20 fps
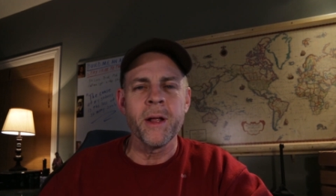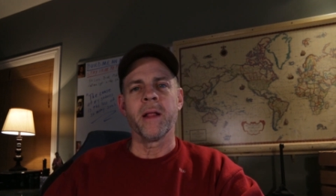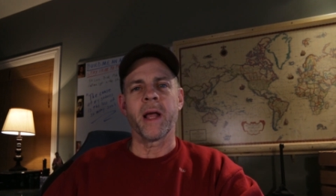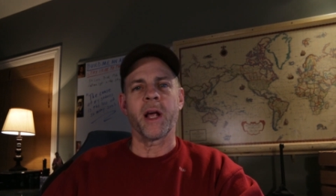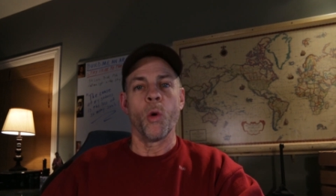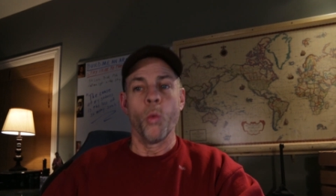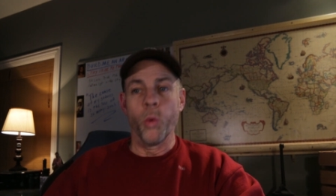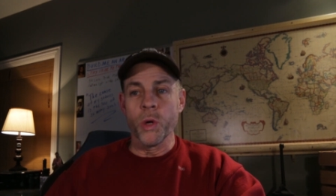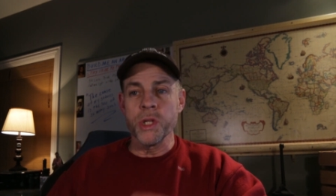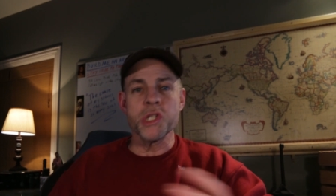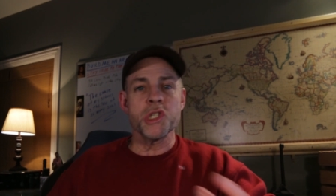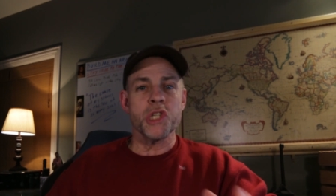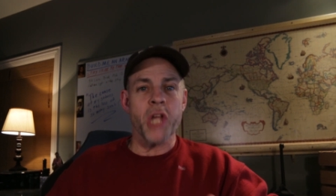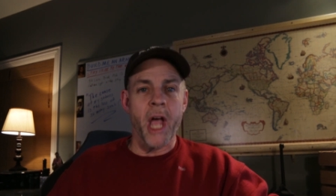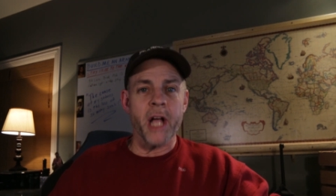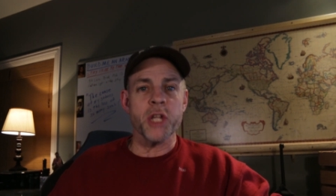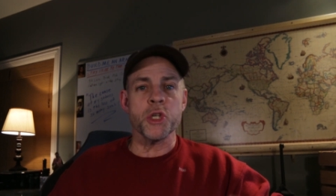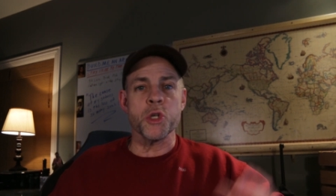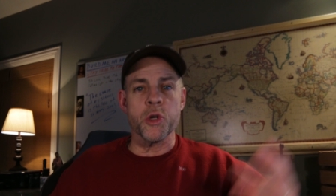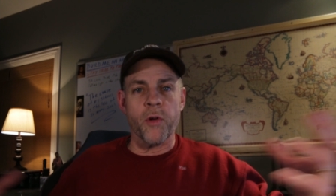Like a wooden
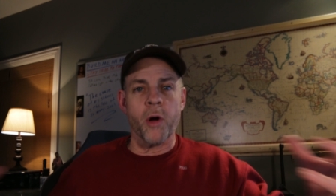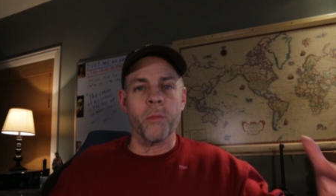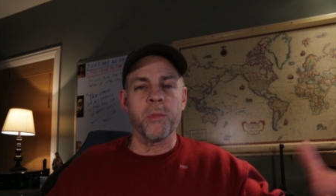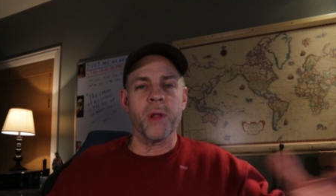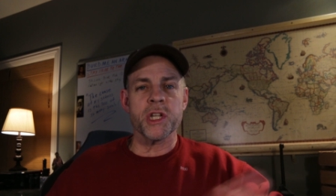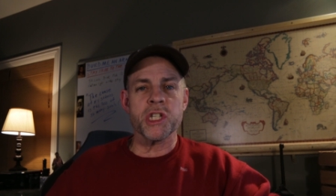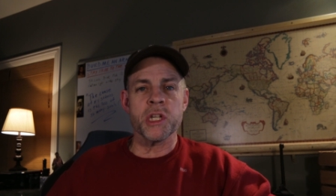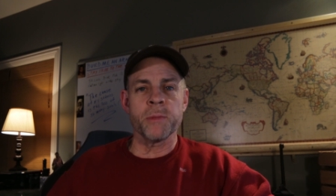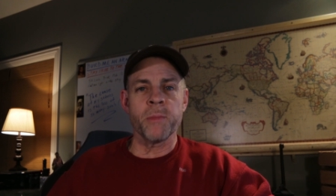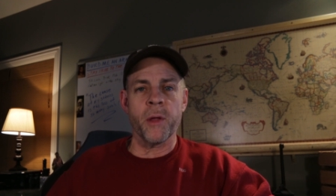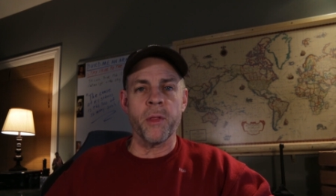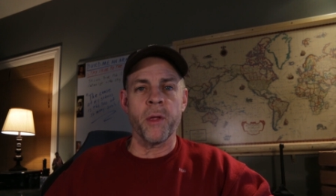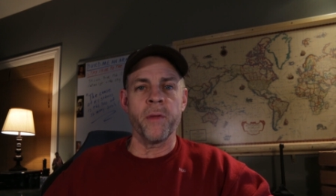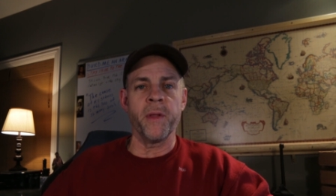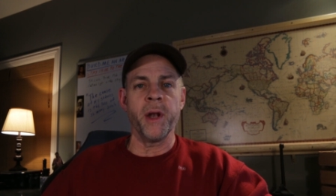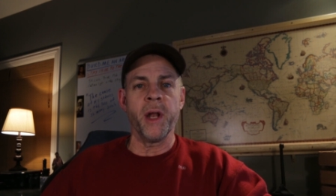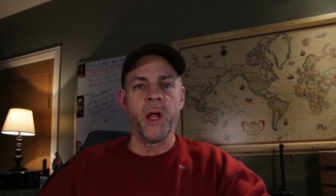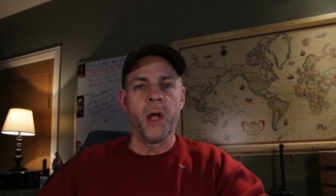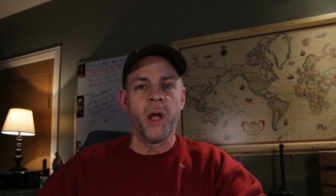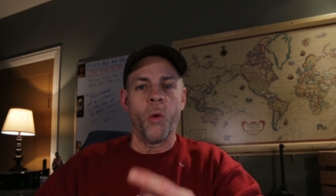statue of our Blessed Mother
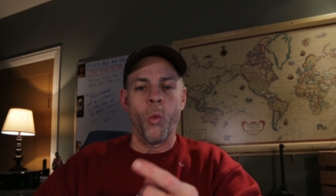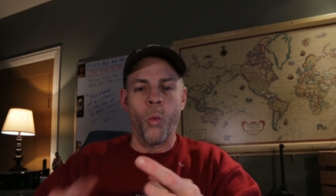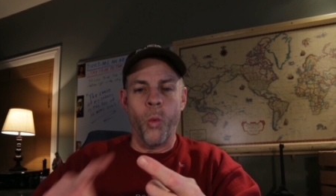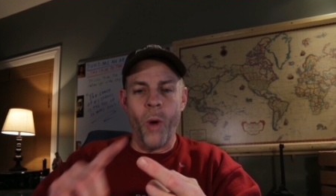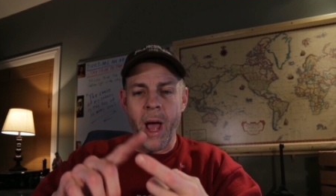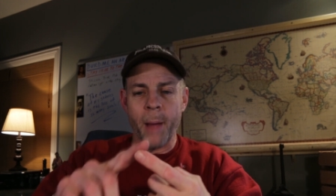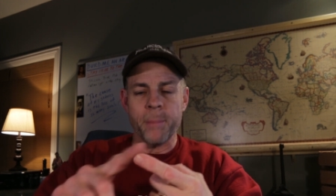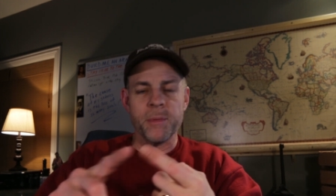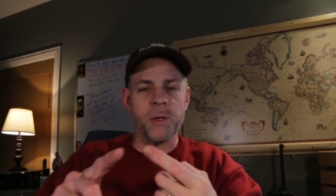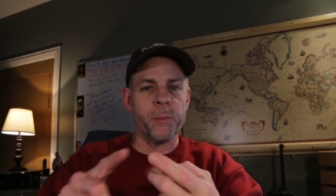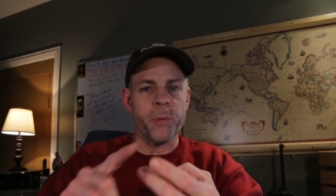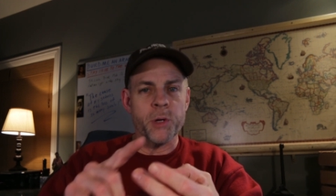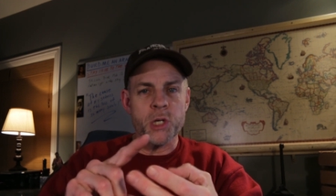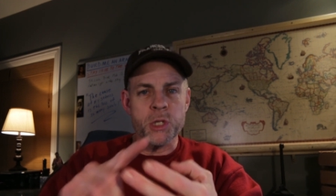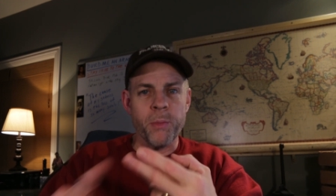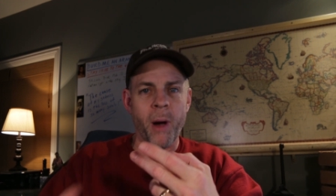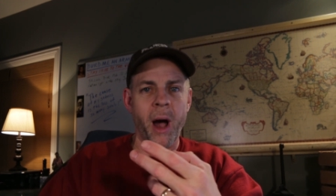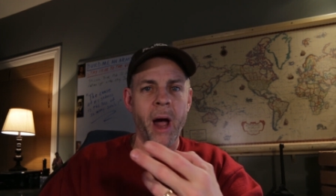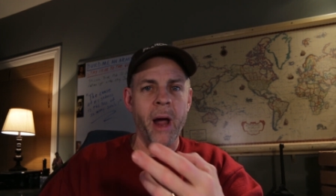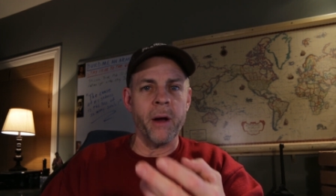that wept and
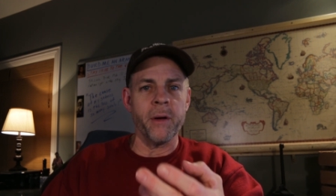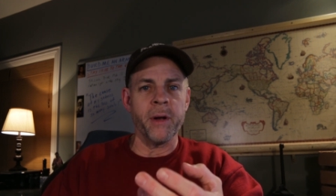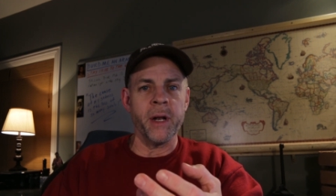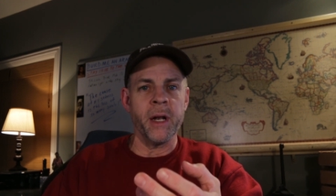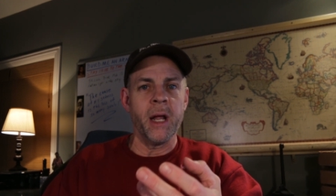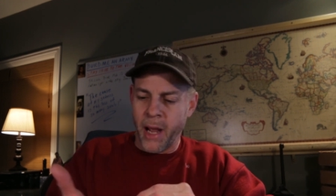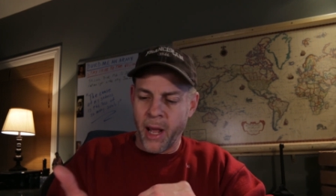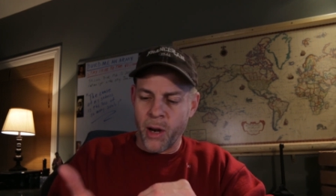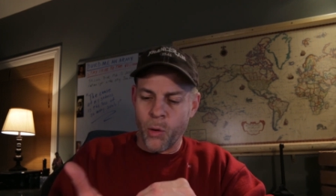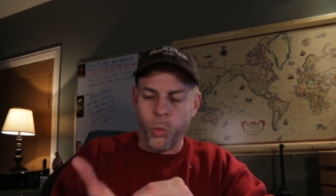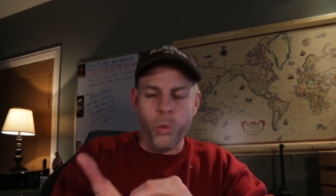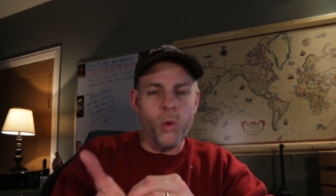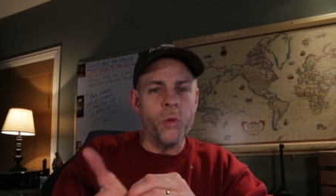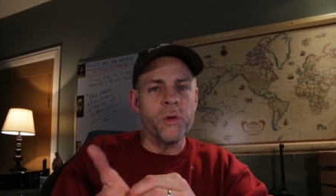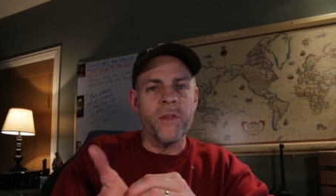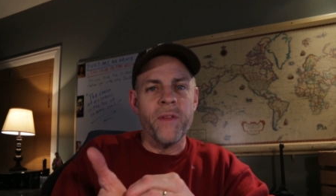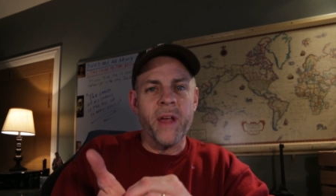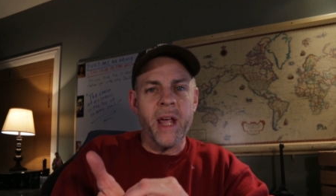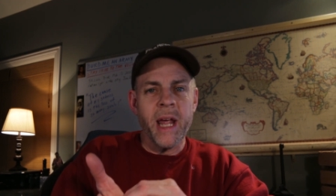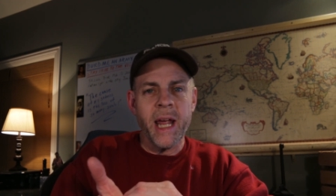perspired and had a
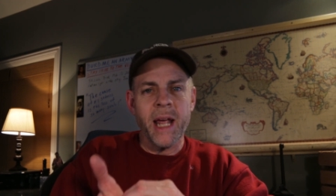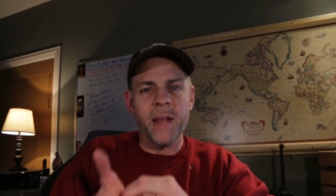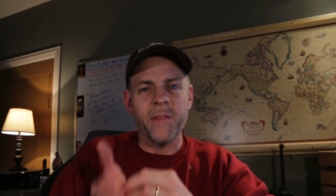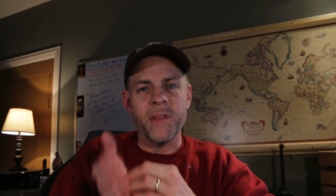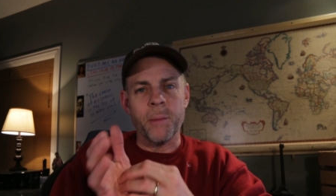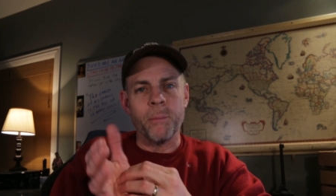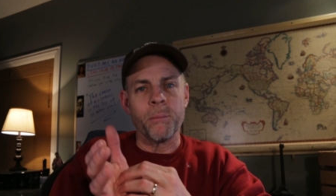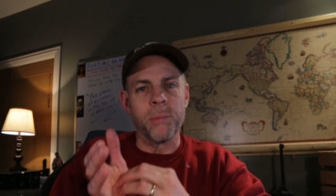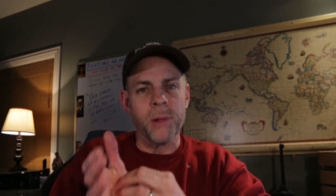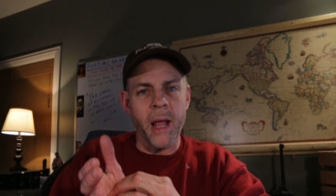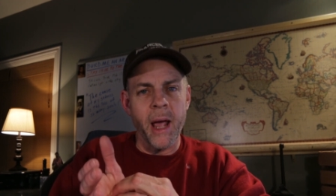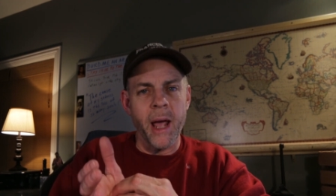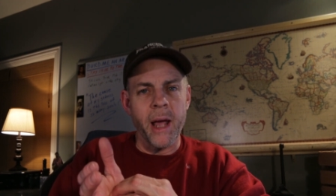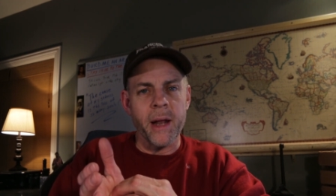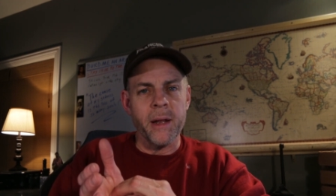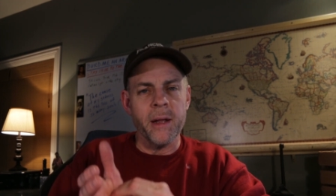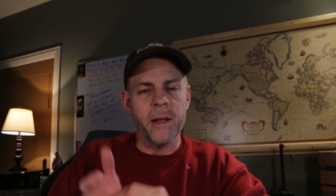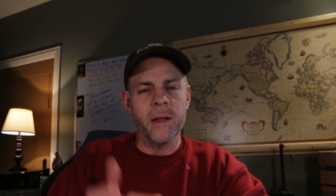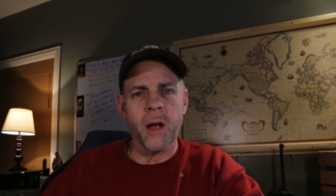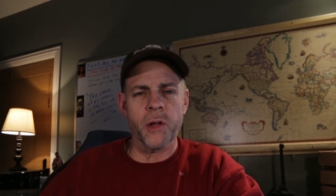wound in the hand that
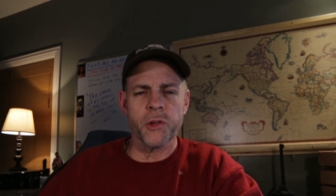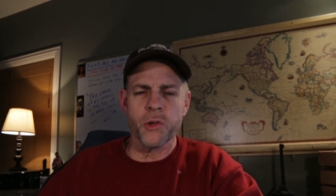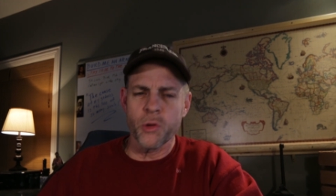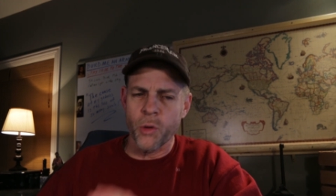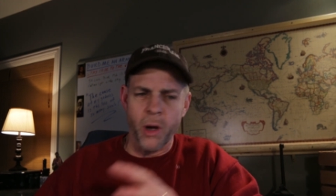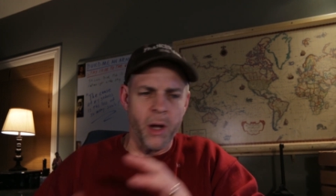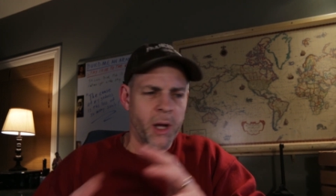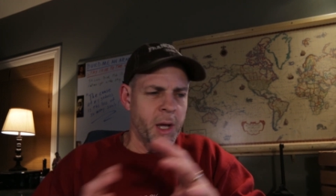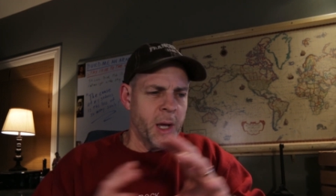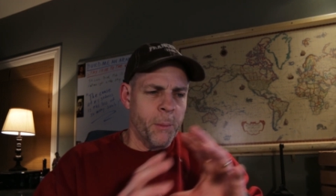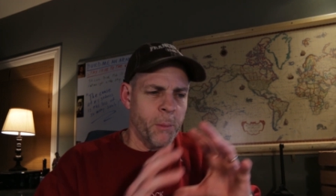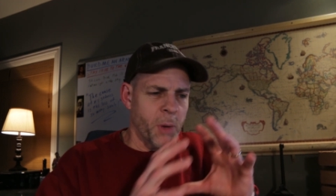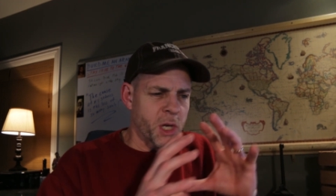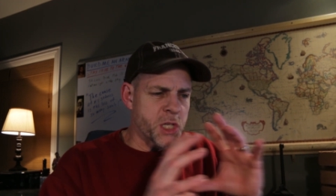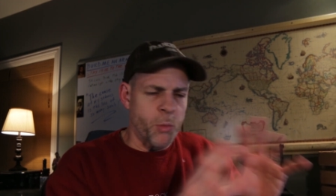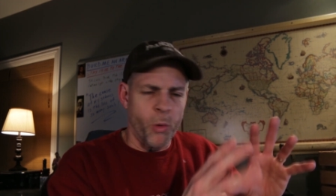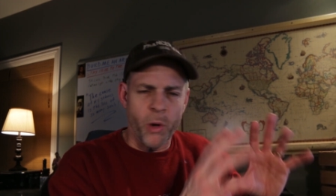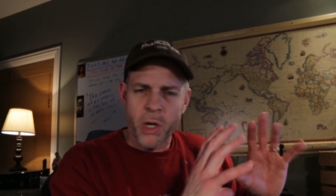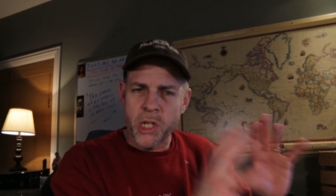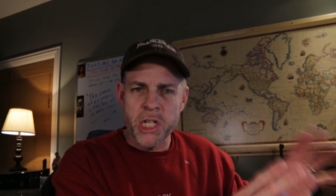bled. I'll do a
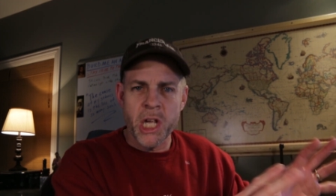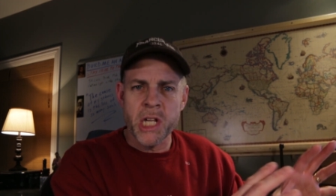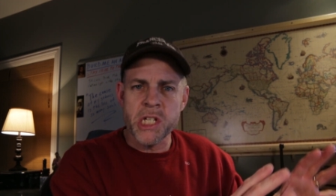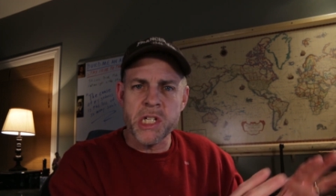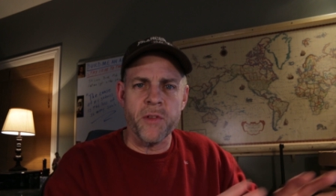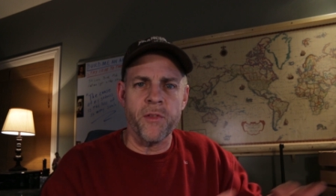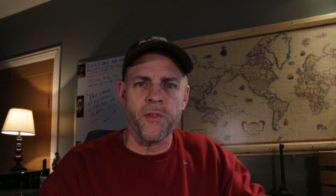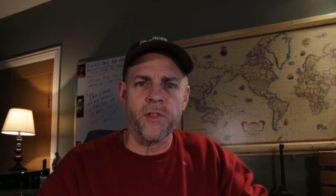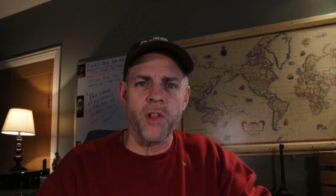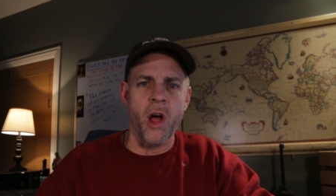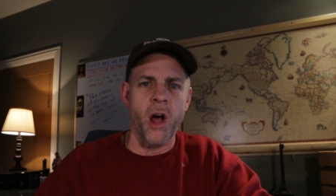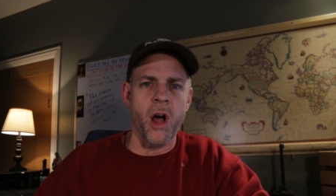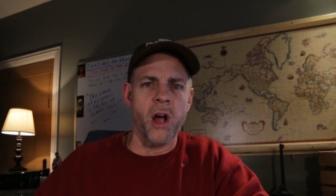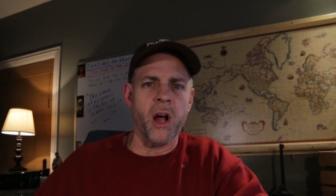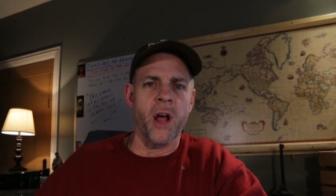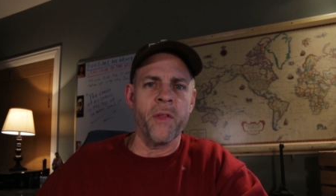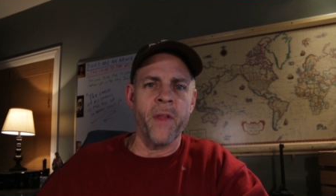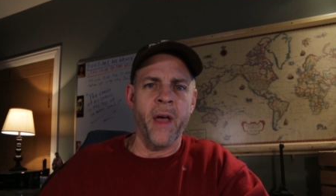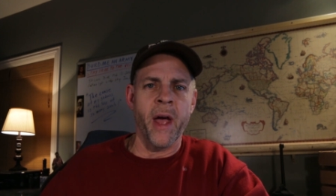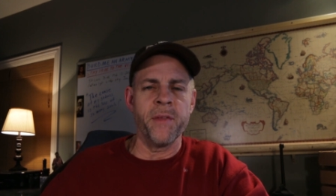much more extensive
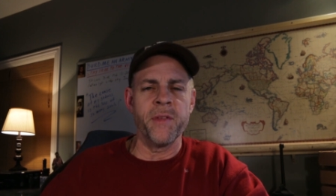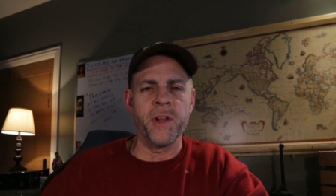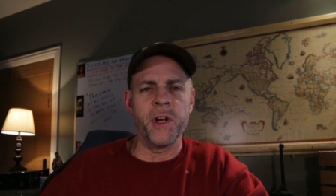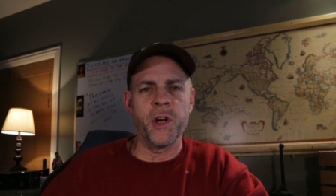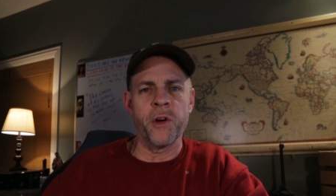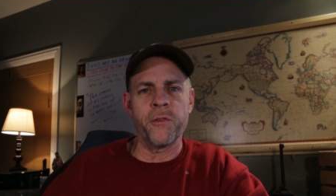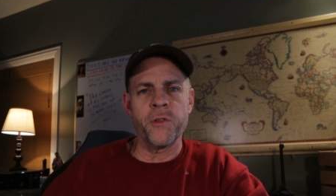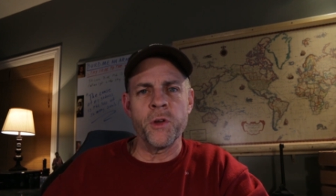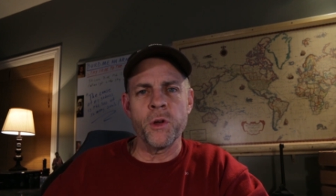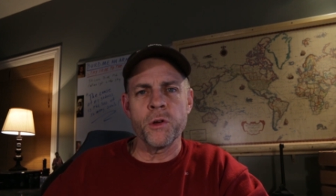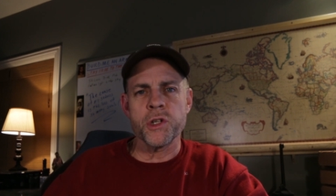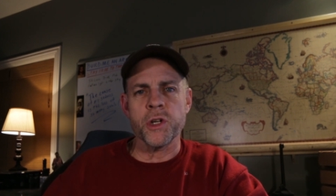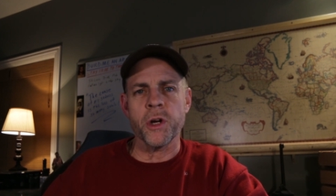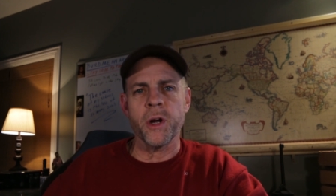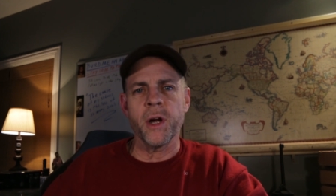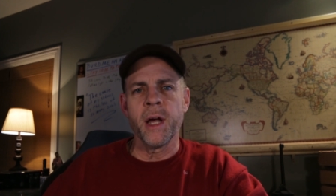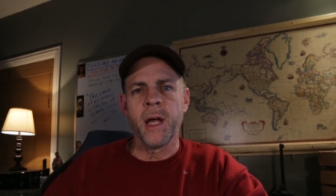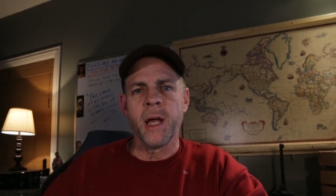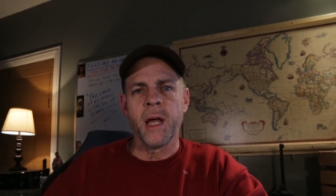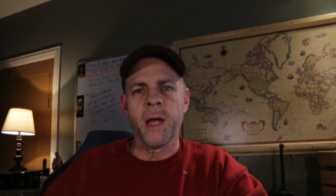vlog on that in the near future.